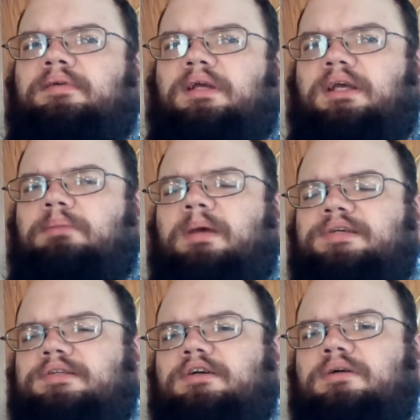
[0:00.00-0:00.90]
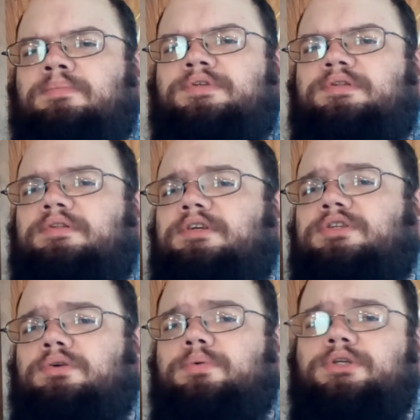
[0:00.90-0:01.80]
in basic terms, the
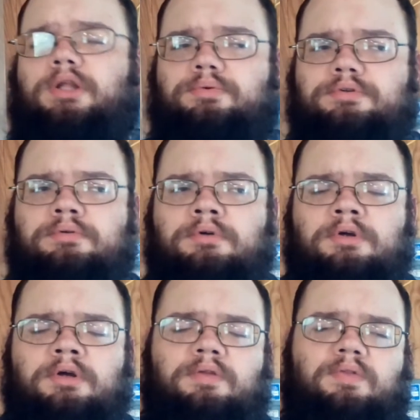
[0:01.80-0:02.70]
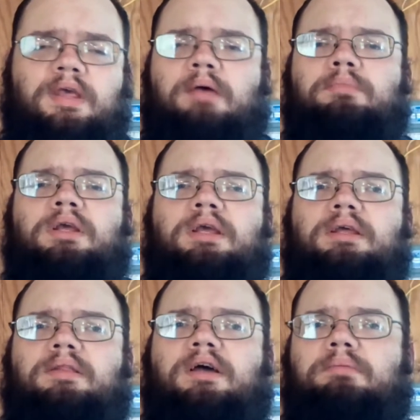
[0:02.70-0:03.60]
store was closed. The
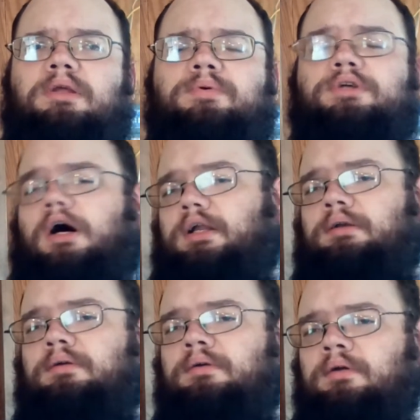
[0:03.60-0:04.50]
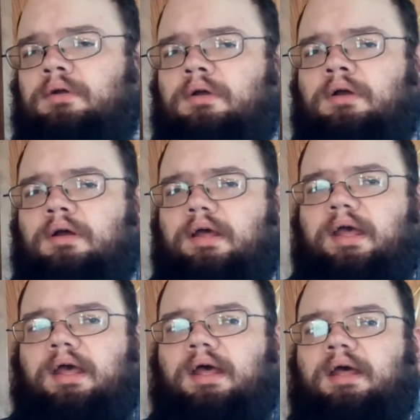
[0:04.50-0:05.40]
company was gone.
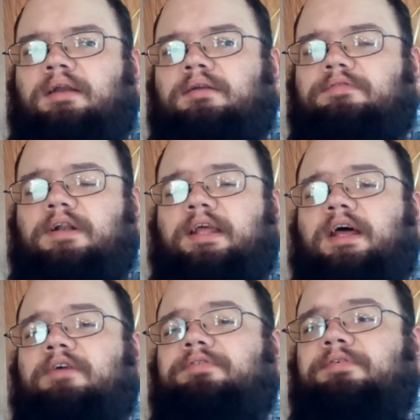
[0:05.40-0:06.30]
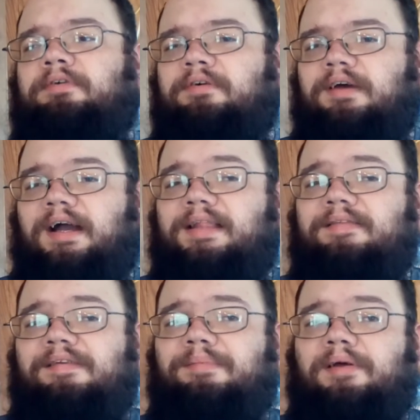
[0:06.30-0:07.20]
And funnily enough, I got
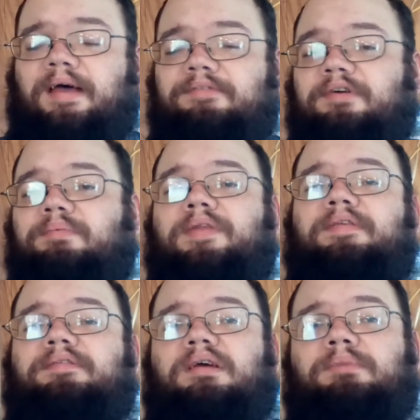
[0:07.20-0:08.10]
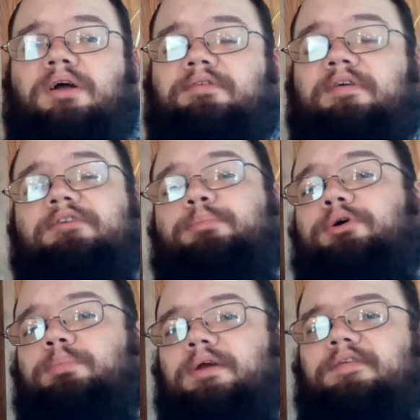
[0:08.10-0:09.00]
this email after I read the statement on
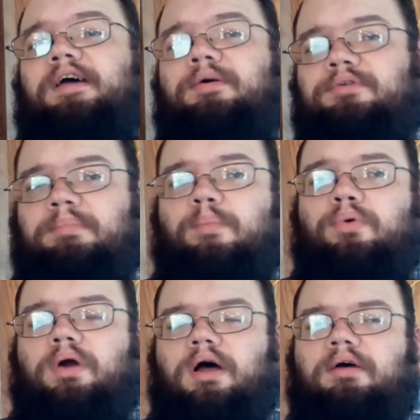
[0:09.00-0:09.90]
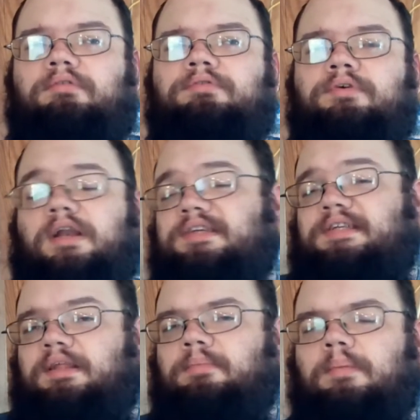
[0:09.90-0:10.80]
Facebook because I was a member of, and I
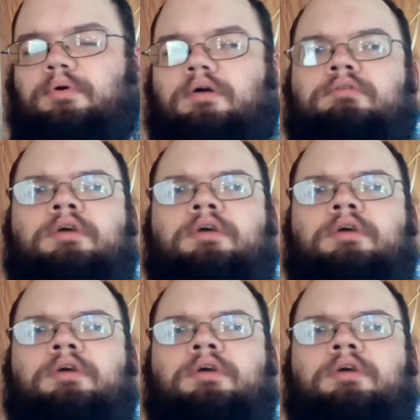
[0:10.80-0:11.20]
still am a member of,